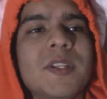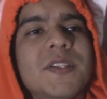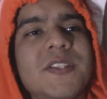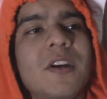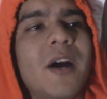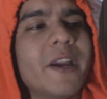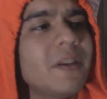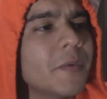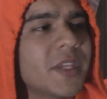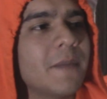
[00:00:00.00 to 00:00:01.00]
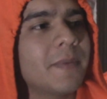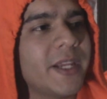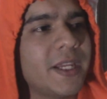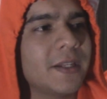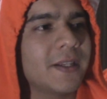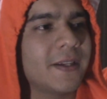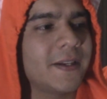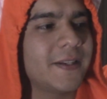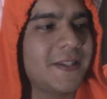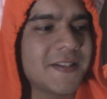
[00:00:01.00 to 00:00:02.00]
So I got with him playing
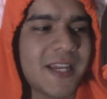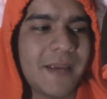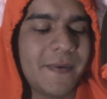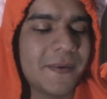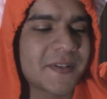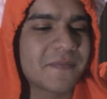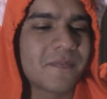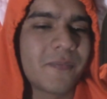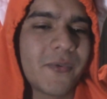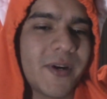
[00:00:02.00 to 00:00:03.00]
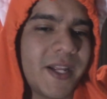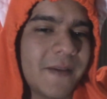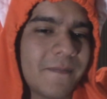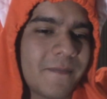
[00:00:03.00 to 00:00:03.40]
this game, and it was pretty,